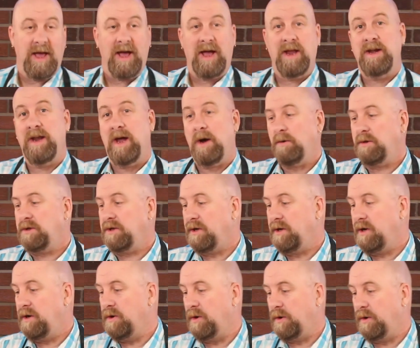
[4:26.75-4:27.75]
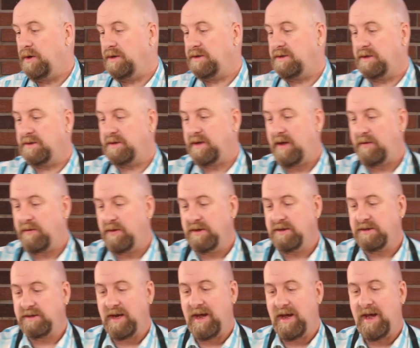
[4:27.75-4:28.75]
And now what you're going to notice is that
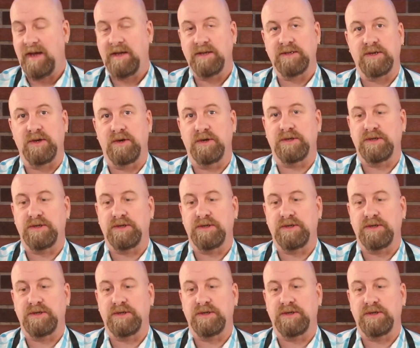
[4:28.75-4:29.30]
this egg is going to